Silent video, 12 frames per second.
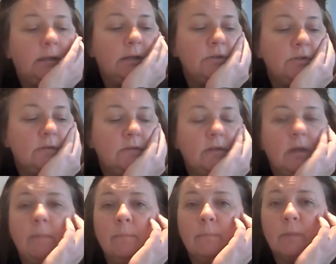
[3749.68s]
can I
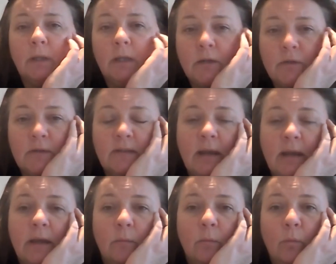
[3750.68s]
just
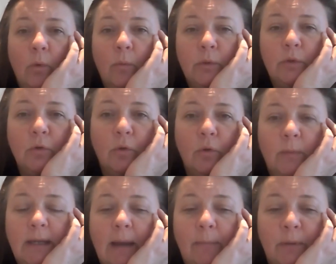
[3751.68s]
say what would
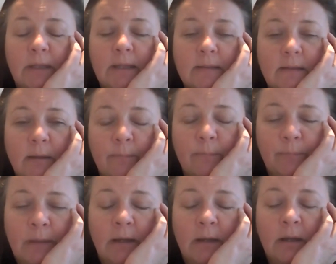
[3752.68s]
normally happen is
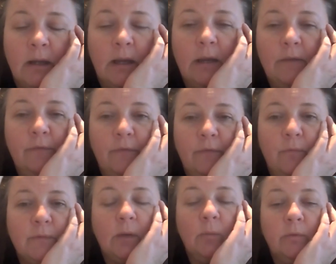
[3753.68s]
if,
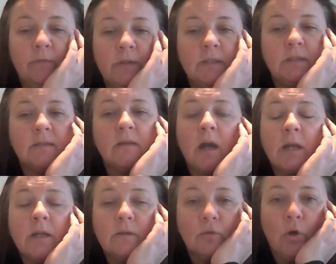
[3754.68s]
say, one of the
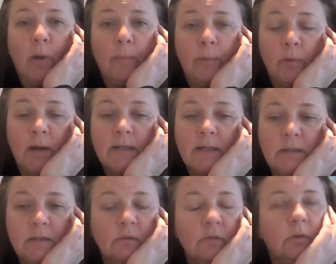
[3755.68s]
designers or
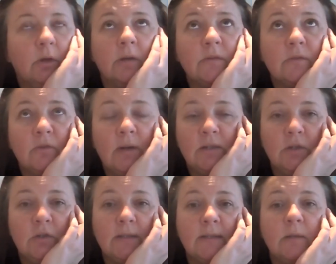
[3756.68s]
copywriters or our
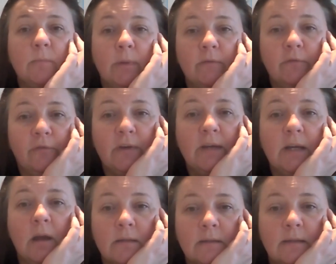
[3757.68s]
strategists had been
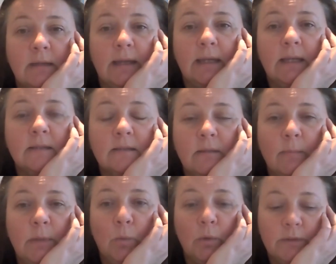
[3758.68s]
freelancing and
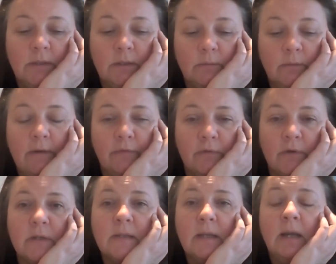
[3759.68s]
somebody wanted a
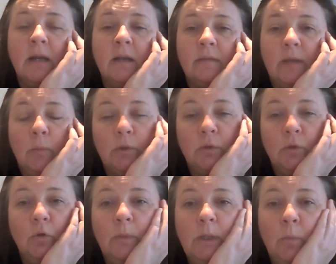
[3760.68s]
reference, they would
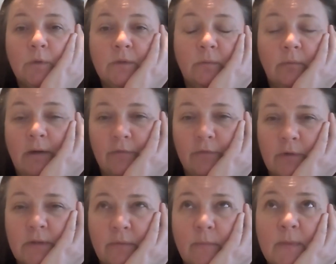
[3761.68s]
normally want a
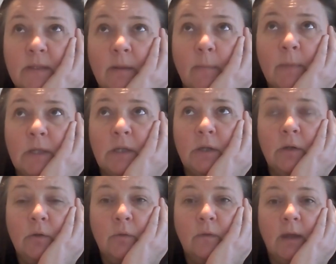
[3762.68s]
reference from somebody
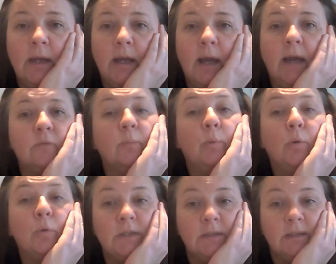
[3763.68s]
who they had
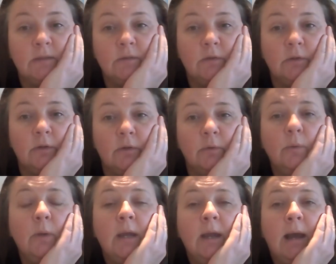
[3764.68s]
reported into
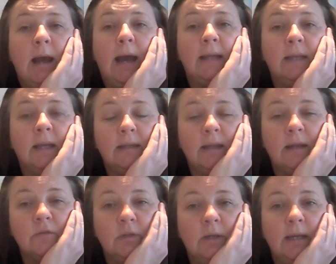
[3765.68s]
and had
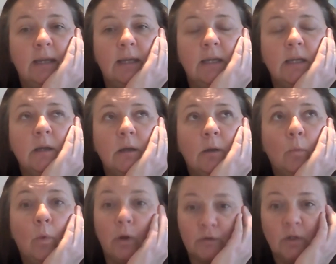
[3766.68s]
actually
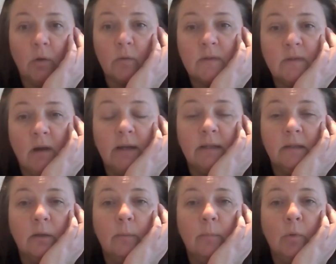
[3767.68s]
worked alongside
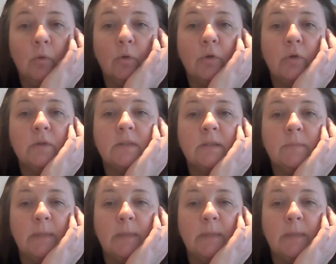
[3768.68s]
them, or could